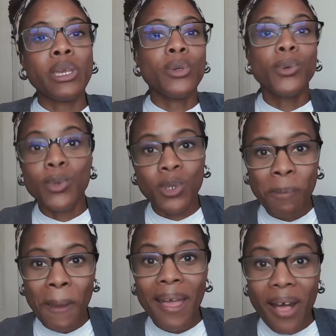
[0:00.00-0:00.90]
be
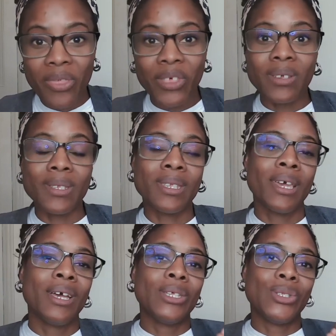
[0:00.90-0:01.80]
used by others.
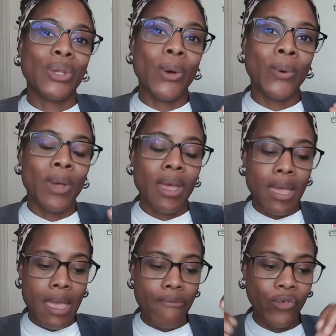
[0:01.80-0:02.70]
So
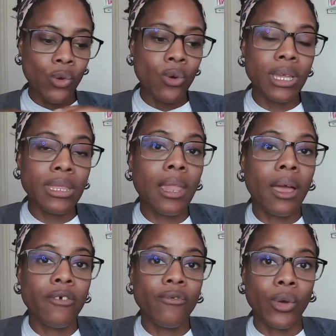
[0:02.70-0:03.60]
if you're in the
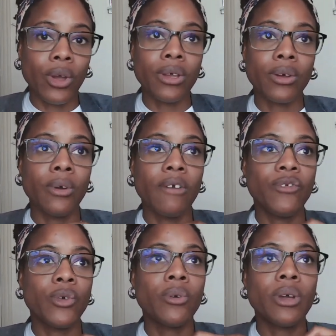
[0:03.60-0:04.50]
line of work, or
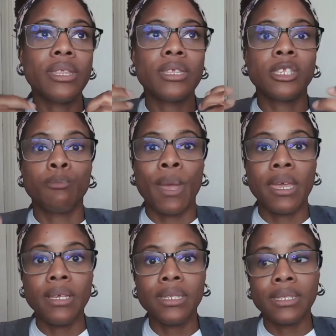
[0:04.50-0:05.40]
if you're in the
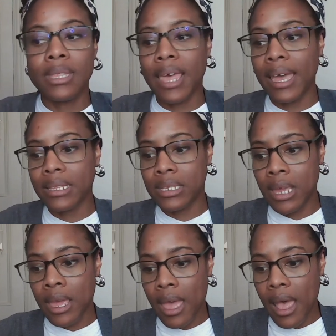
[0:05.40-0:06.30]
space that
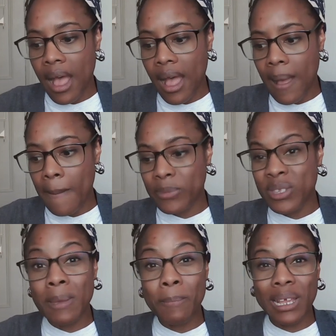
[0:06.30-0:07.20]

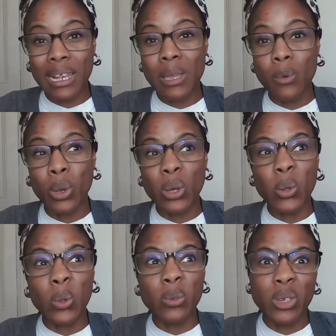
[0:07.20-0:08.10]
typically
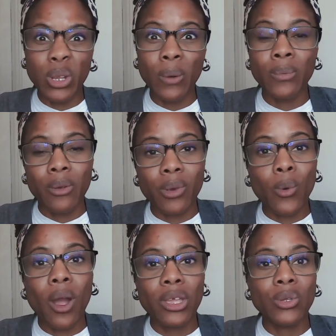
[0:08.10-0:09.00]
will,
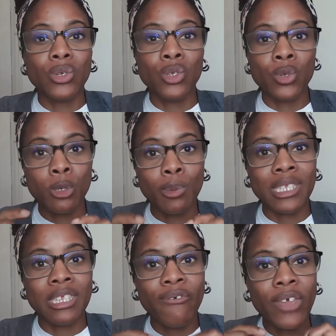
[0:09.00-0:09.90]
require you to do
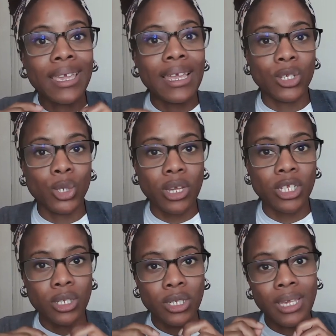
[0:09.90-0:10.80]
specific
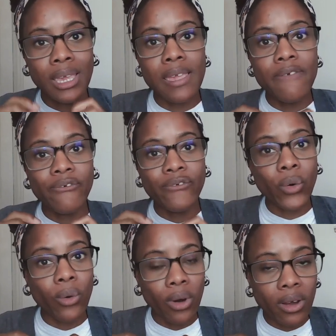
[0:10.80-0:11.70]
illustrations key
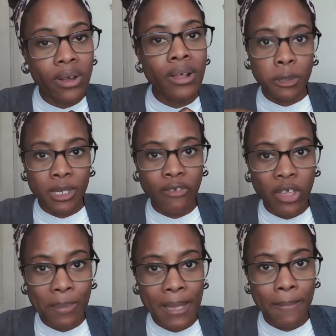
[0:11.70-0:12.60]
for
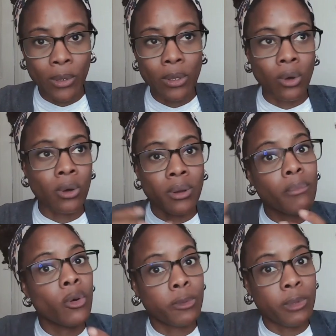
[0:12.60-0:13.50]
specific people, or
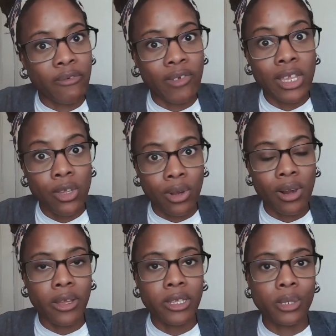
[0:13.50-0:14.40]
more specifically your
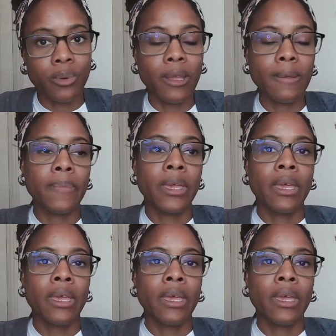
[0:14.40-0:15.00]
clients, right?